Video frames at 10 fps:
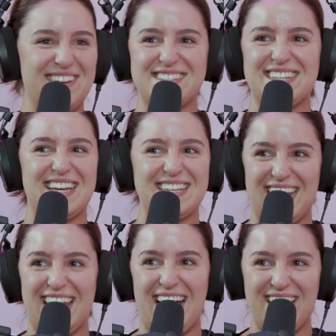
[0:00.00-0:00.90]
He was like,
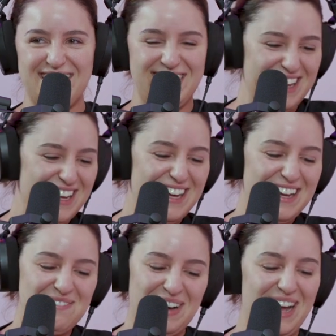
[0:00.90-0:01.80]
get out.
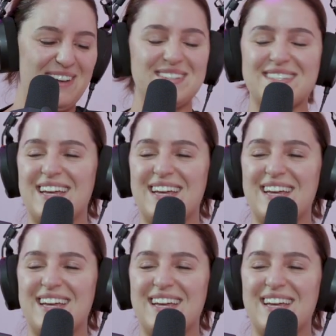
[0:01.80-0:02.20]
But I